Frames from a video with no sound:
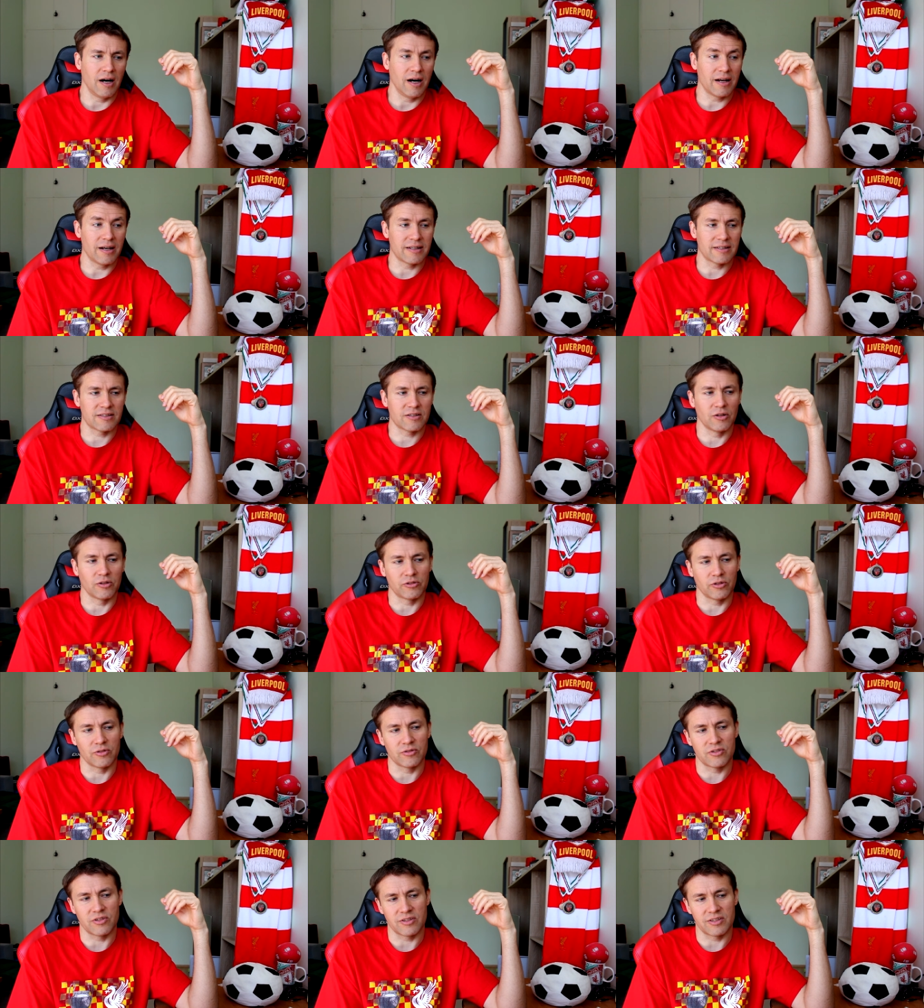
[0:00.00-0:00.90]
Arne Slot
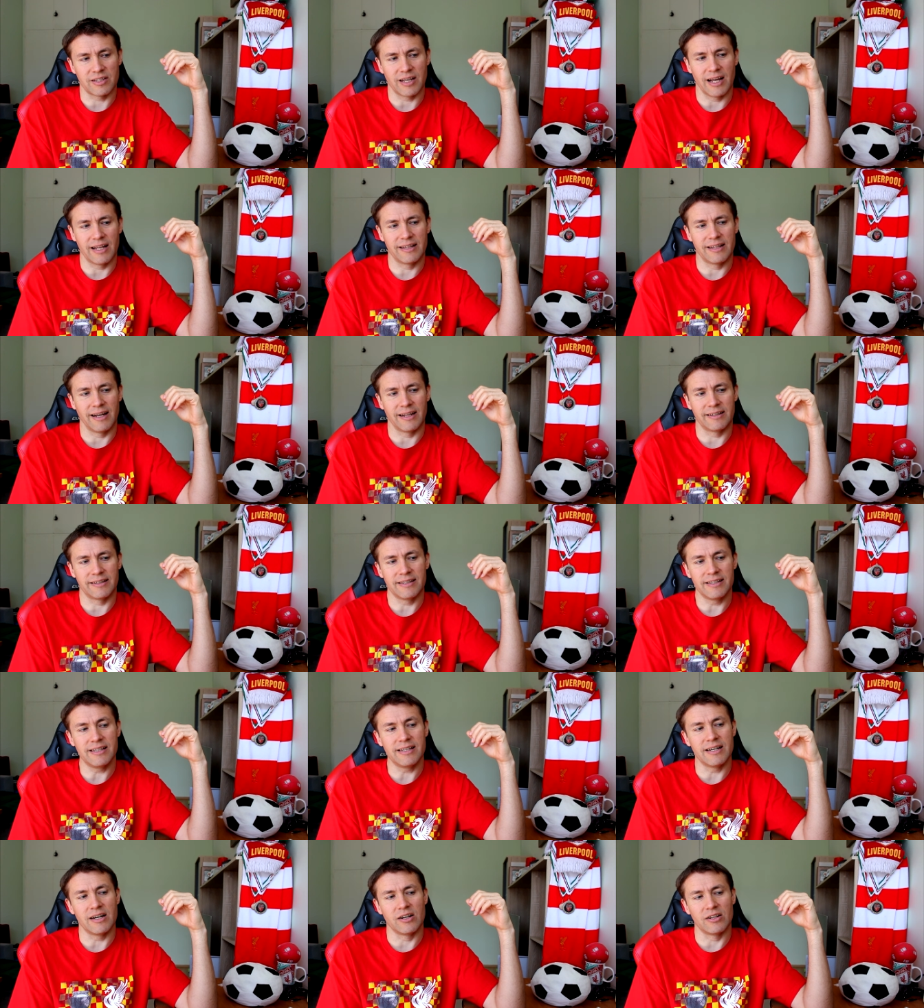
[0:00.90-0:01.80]
also said that
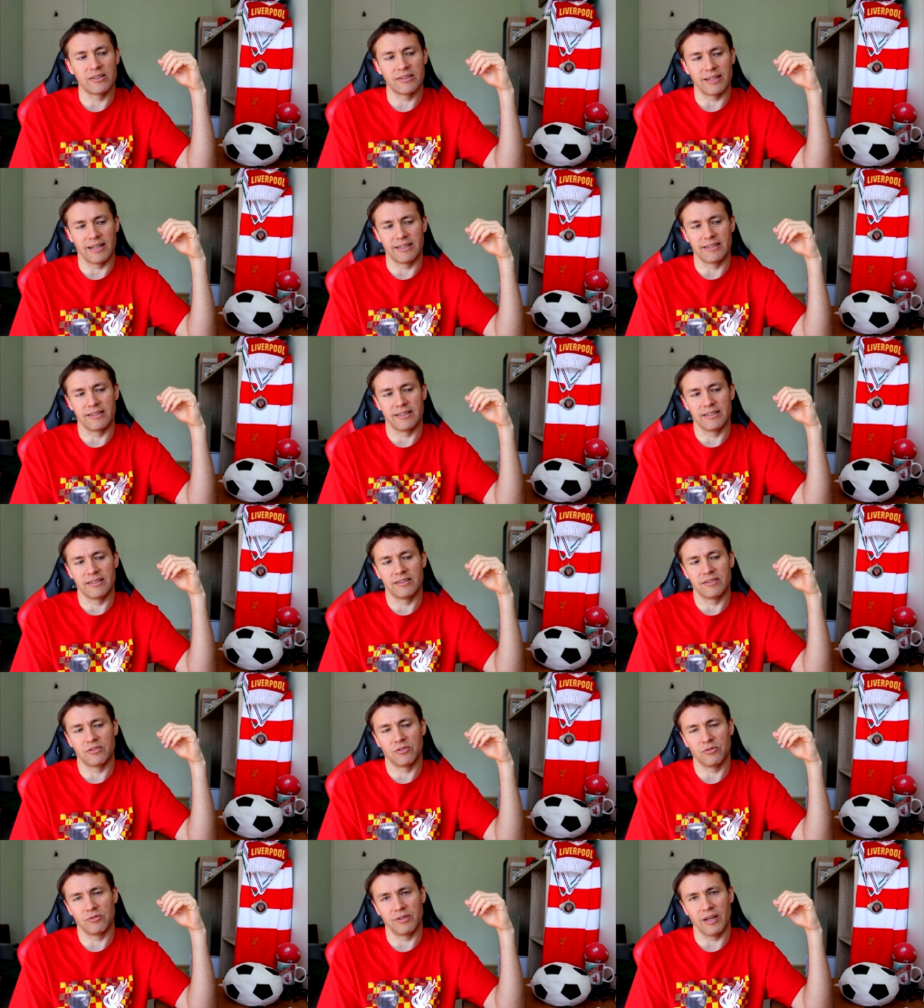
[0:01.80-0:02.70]
he
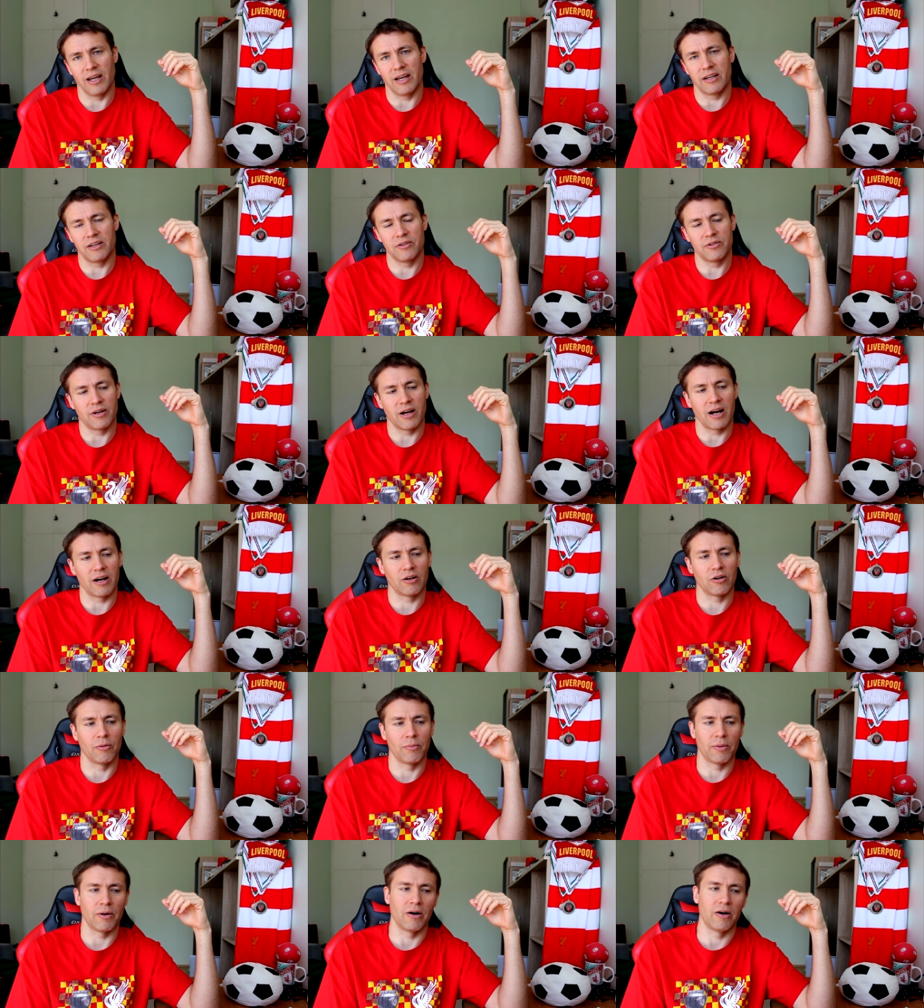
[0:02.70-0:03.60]
intended to take Jurgen
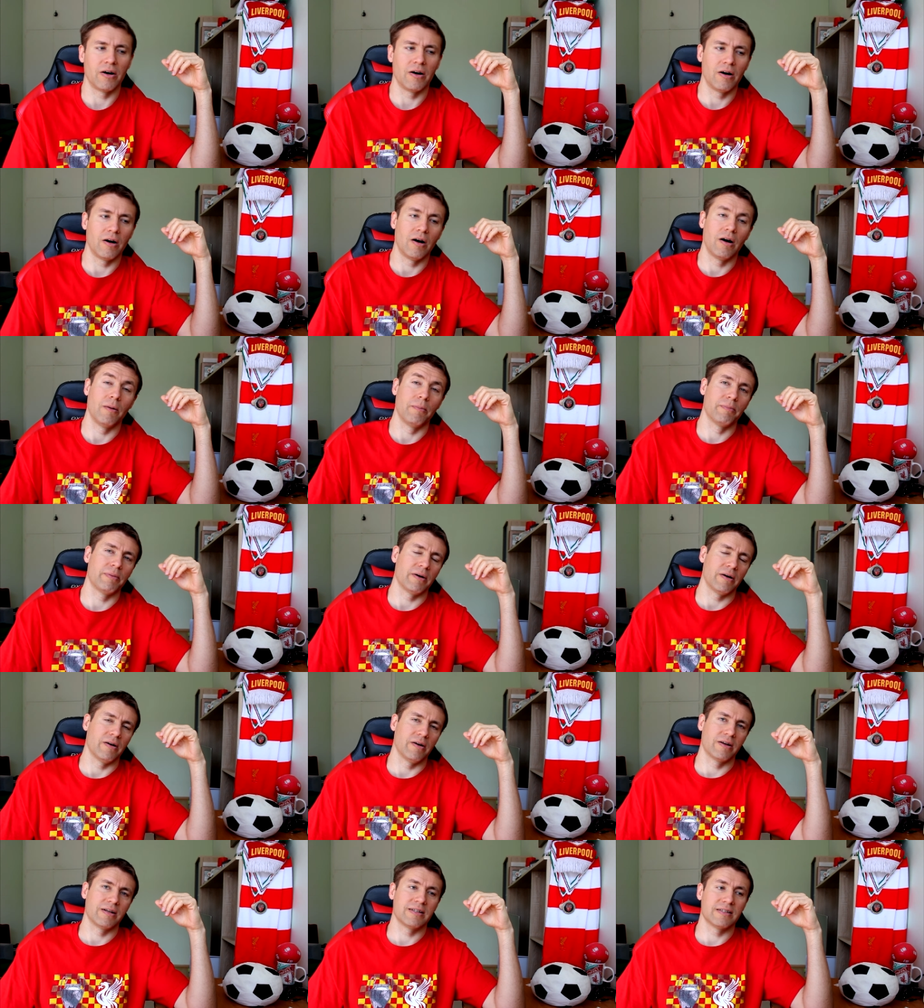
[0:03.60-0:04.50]
Klopp up
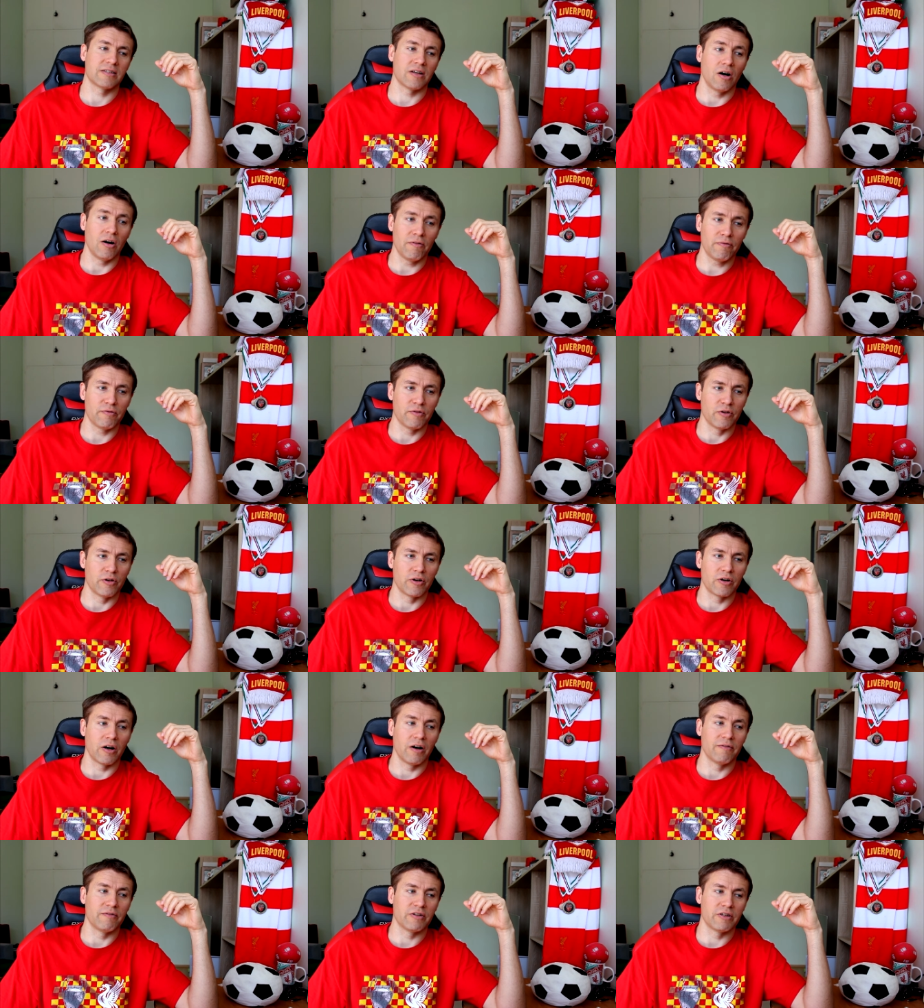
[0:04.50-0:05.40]
on his
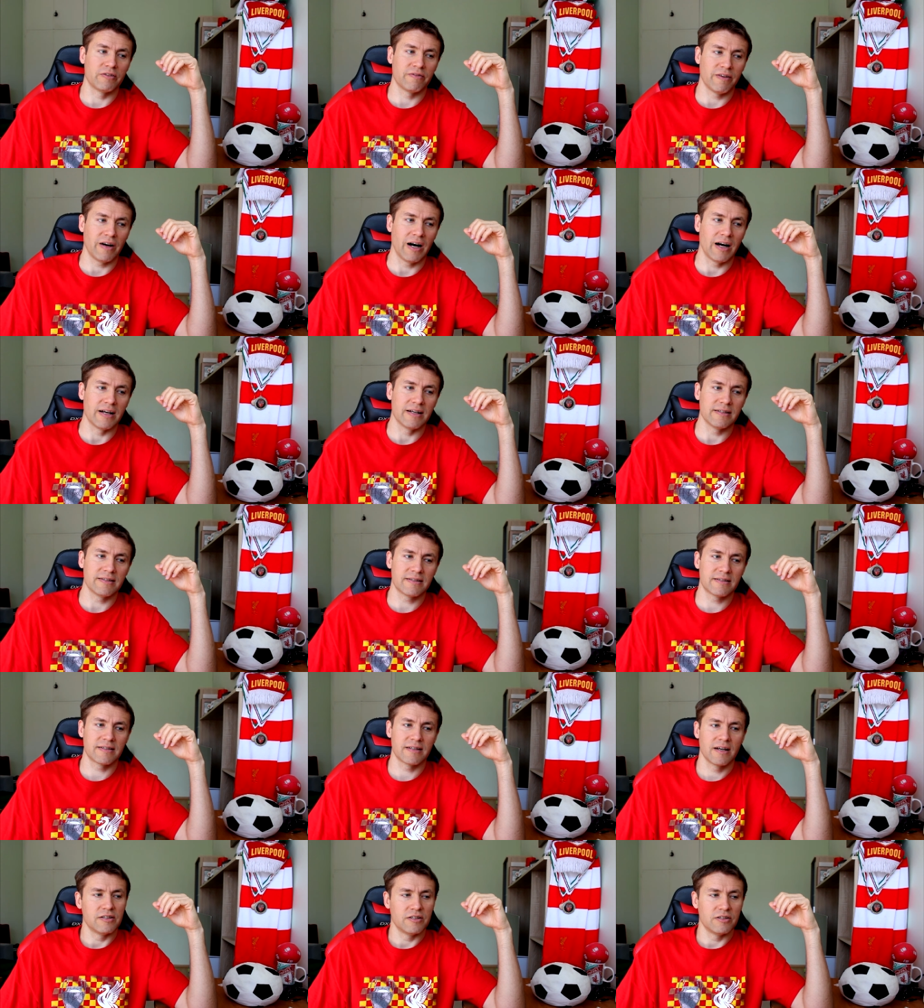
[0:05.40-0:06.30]
offer of
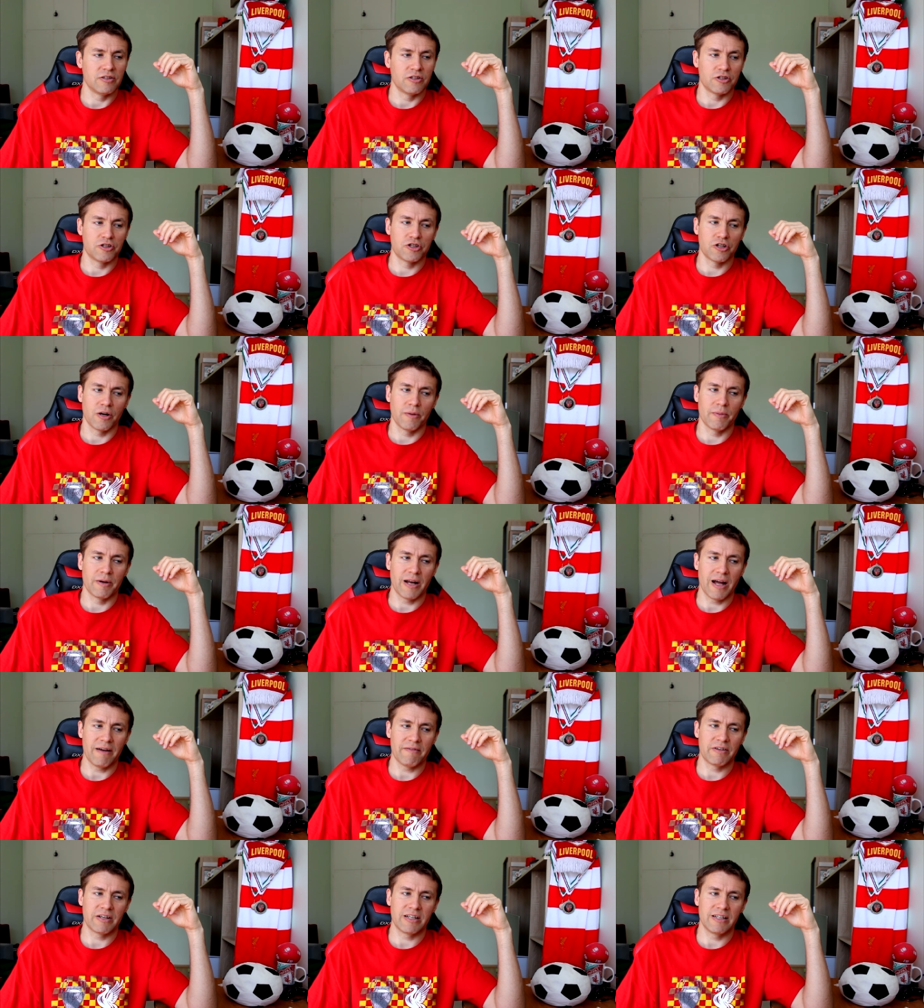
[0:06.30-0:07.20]
advice, the German
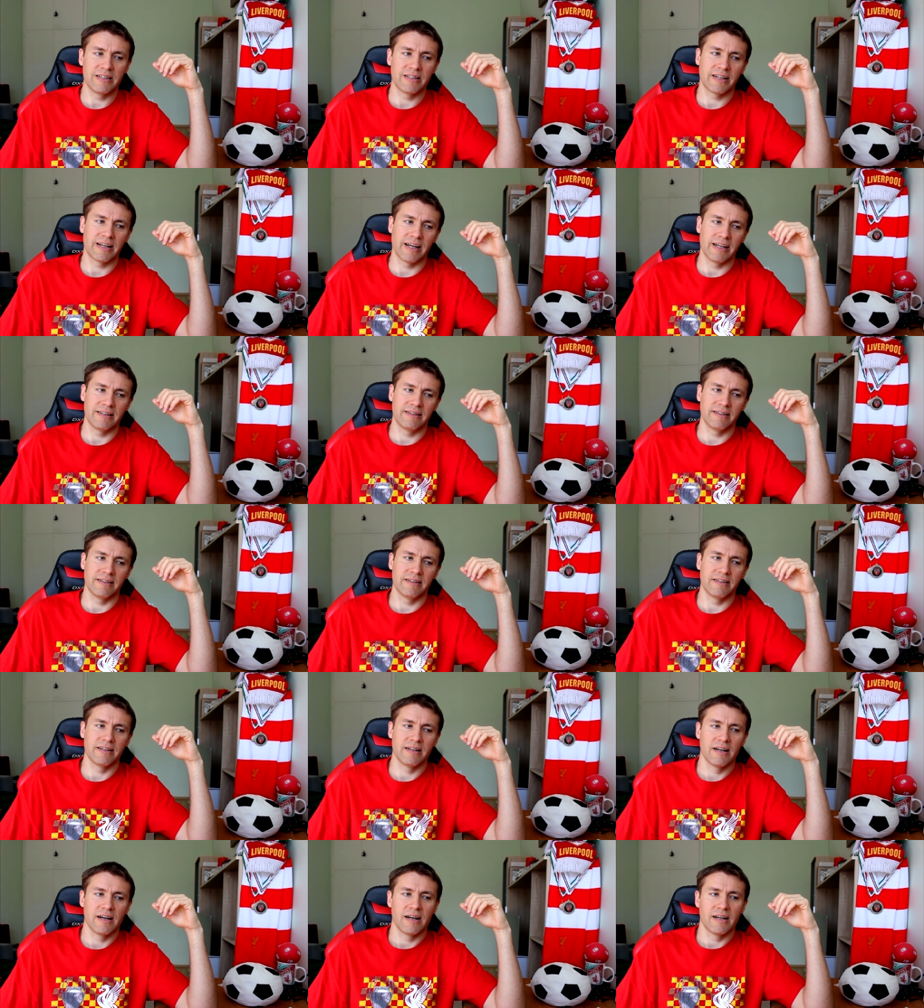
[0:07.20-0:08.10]
having indicated